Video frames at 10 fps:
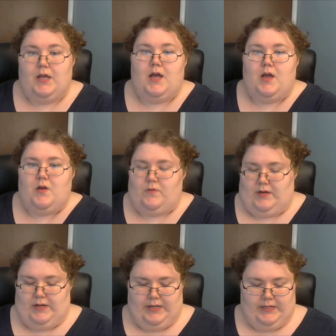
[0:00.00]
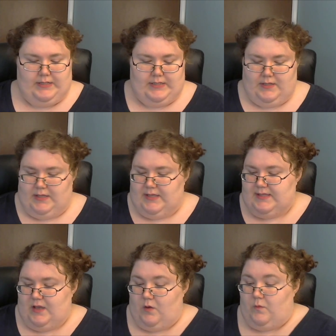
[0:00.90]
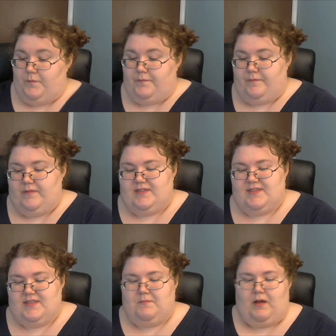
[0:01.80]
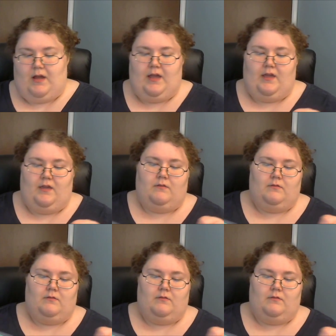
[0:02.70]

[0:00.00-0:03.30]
All right. This is in my